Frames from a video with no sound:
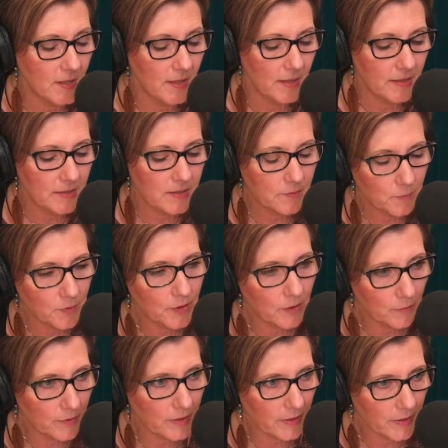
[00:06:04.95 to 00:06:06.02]
And it's really,
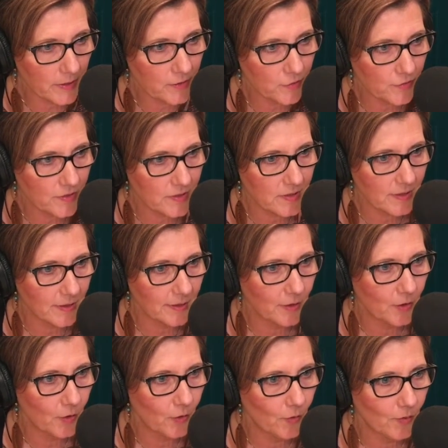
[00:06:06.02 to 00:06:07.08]
really interesting,
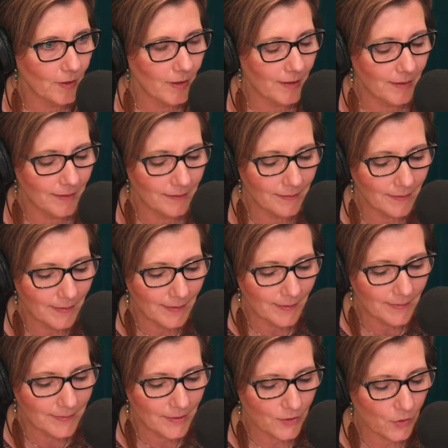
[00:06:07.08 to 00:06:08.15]
to
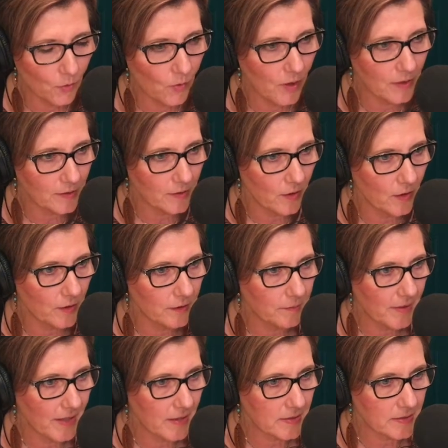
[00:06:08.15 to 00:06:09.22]
go on and on
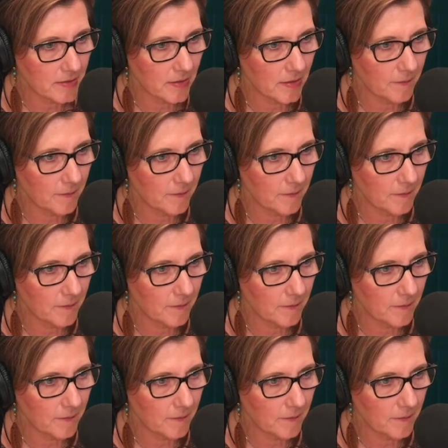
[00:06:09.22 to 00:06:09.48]
about